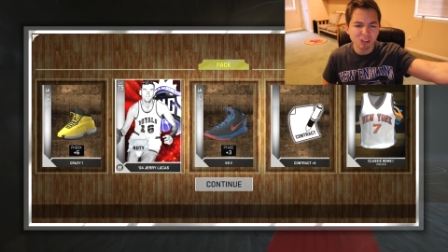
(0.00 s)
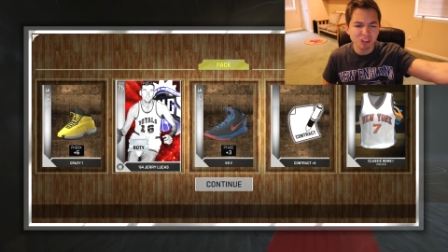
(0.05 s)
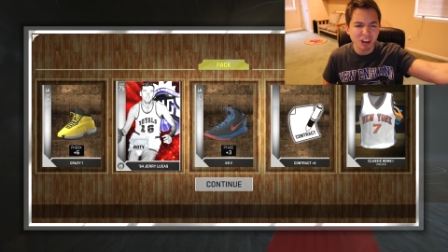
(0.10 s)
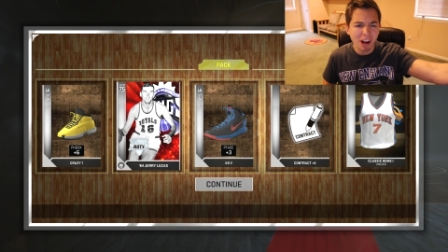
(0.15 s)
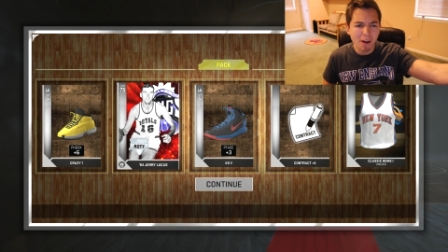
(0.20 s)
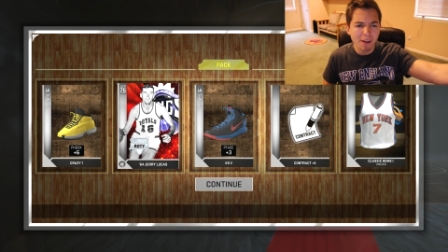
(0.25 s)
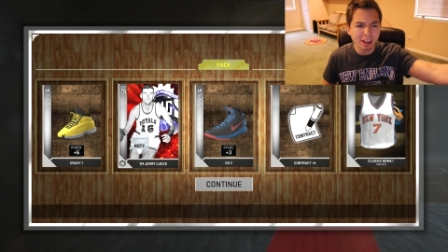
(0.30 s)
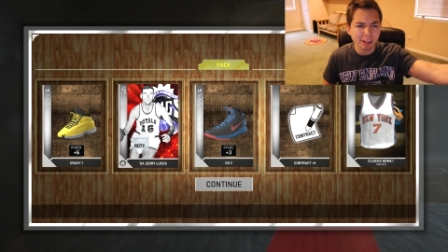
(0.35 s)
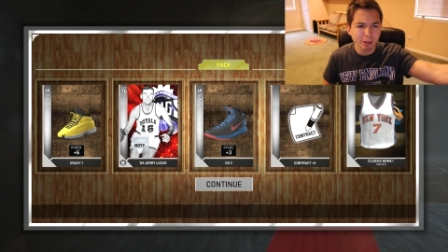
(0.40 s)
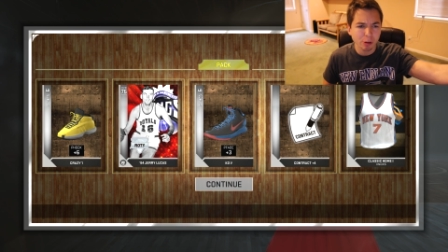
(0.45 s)

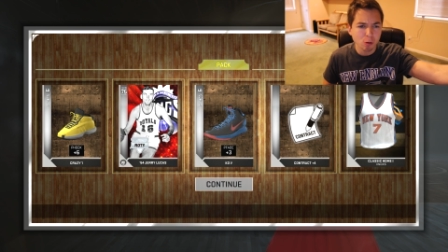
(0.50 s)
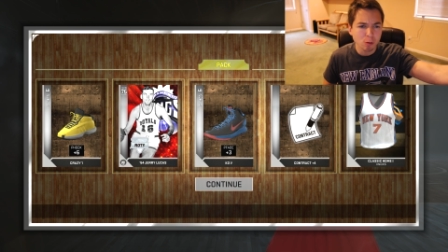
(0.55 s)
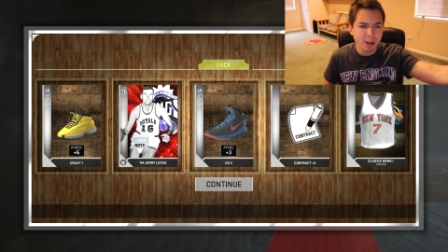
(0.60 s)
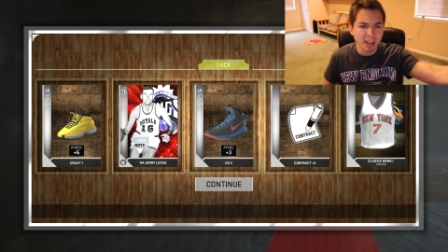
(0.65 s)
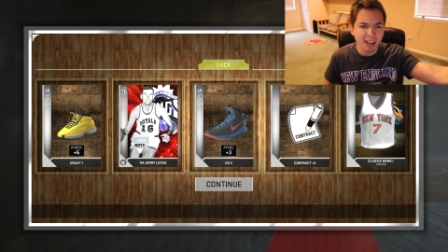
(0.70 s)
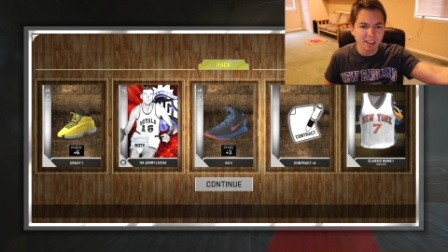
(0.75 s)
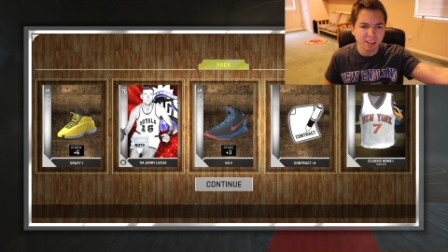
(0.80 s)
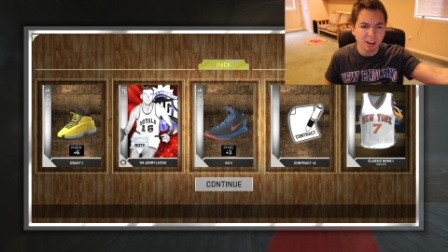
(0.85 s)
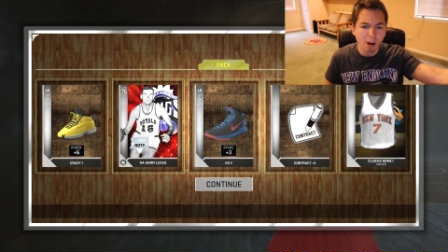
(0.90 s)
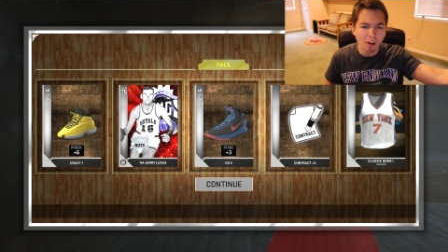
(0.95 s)
Jerry
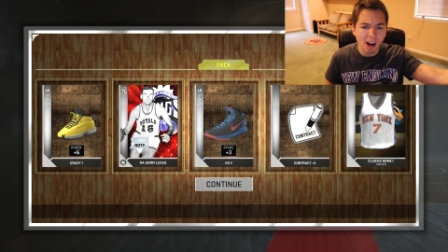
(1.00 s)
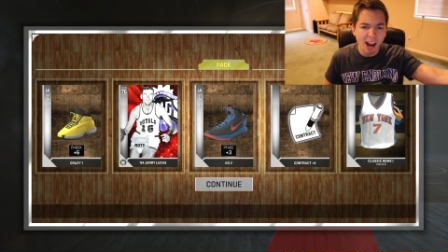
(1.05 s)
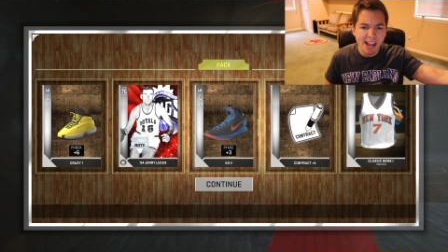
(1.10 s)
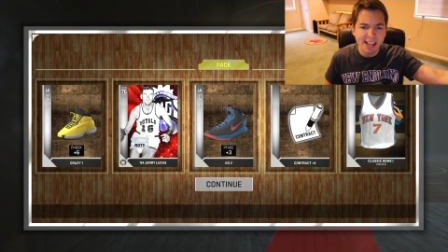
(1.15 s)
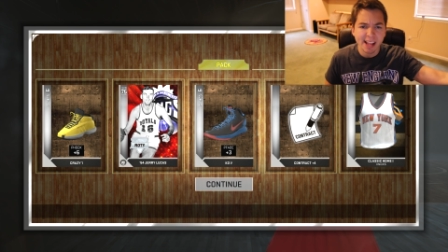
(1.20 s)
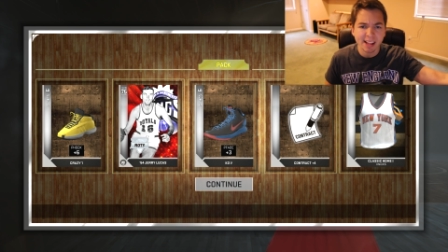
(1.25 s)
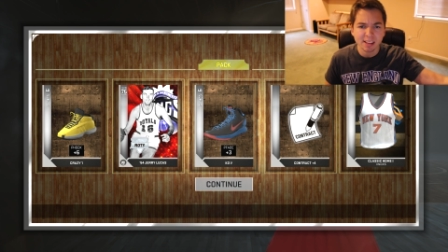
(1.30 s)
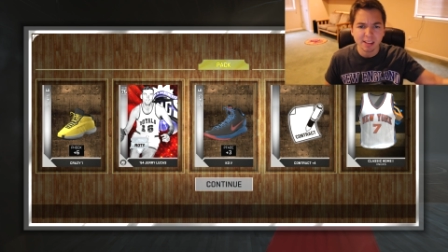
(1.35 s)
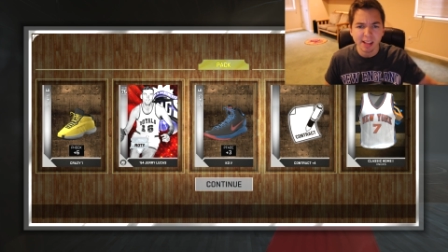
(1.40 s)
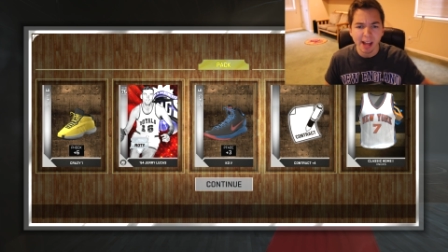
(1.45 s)
Lucas. All
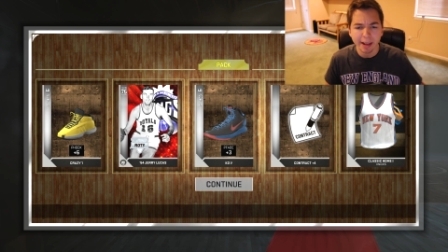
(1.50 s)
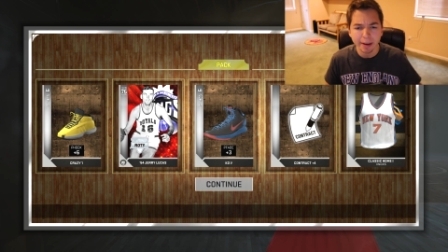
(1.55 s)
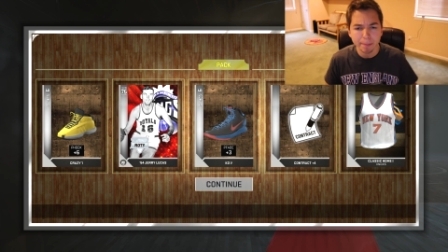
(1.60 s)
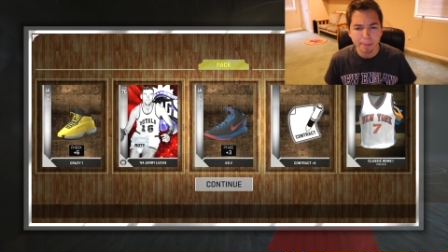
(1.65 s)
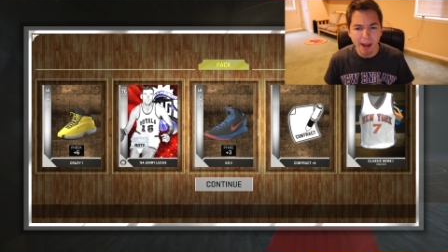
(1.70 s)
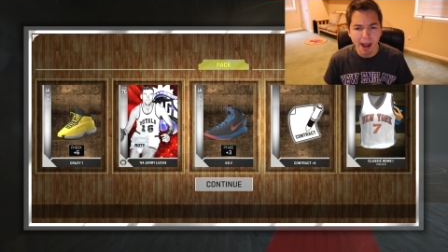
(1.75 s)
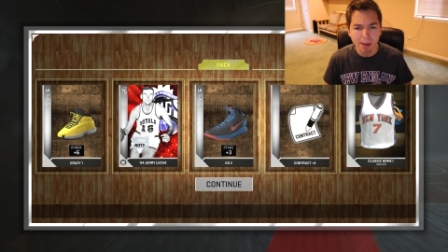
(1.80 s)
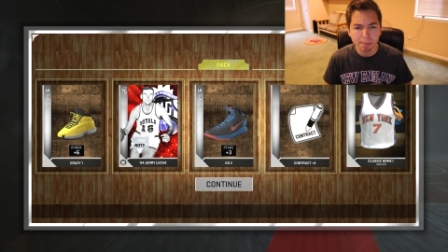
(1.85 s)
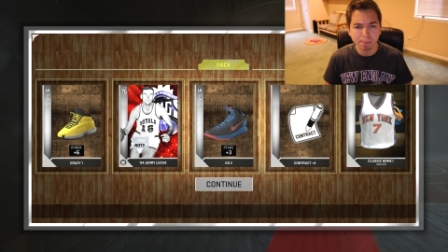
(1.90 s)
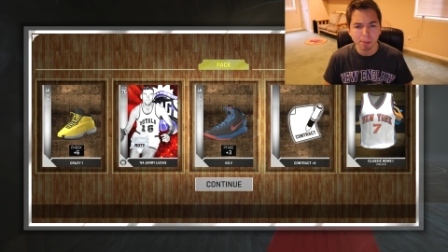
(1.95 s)
right, that's not a
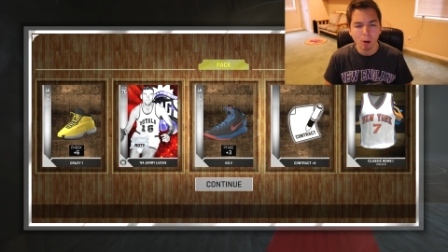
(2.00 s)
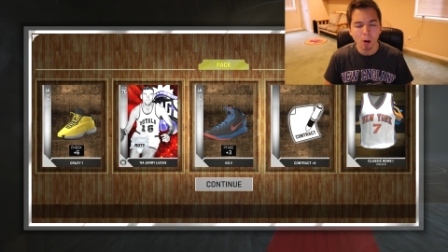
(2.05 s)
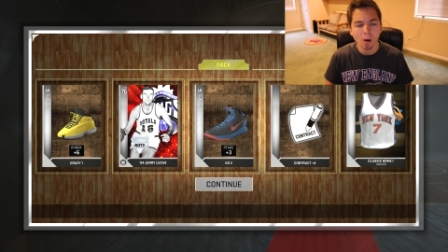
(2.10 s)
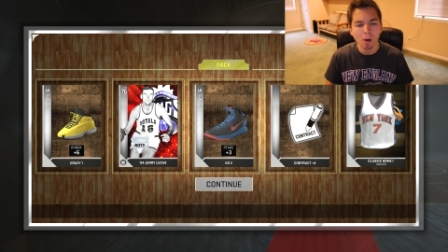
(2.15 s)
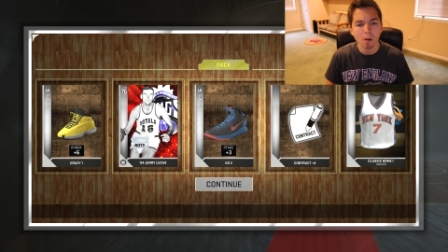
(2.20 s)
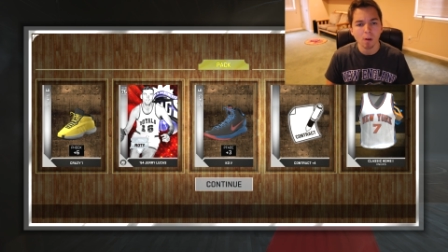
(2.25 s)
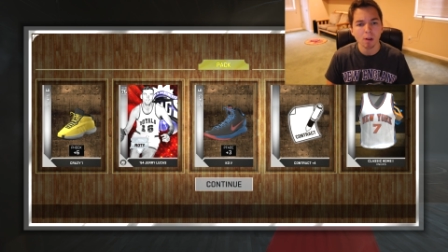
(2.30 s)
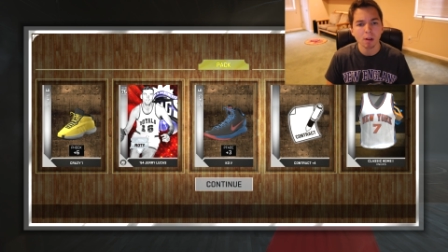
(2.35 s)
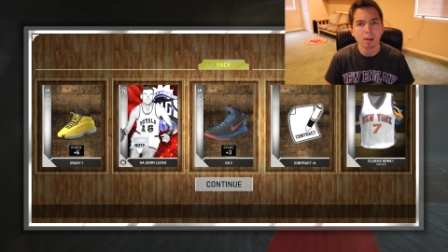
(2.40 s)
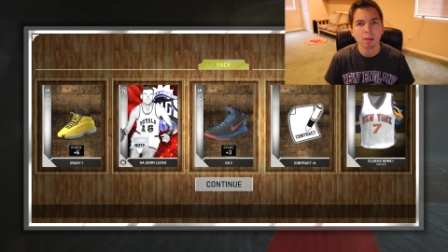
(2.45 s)
bad
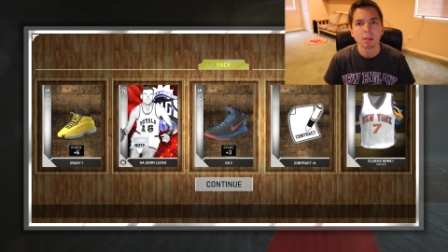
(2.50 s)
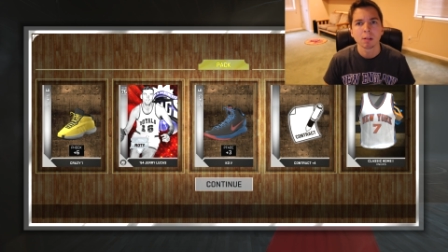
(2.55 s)
pull.